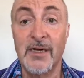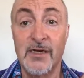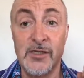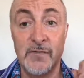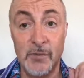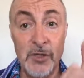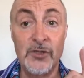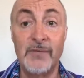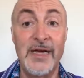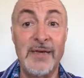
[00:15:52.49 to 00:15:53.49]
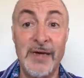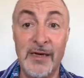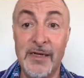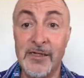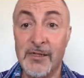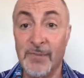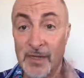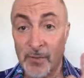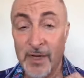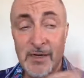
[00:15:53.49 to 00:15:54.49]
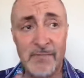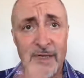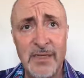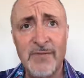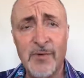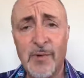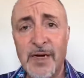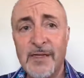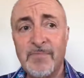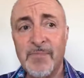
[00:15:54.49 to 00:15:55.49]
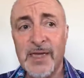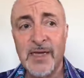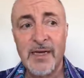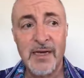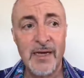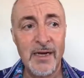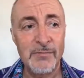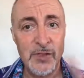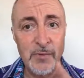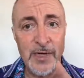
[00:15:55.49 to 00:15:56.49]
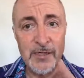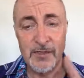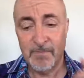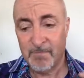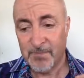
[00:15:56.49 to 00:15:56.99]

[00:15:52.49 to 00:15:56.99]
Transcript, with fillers: So if you want to join my email list, by the way, I haven't done that for a while, um, two ways.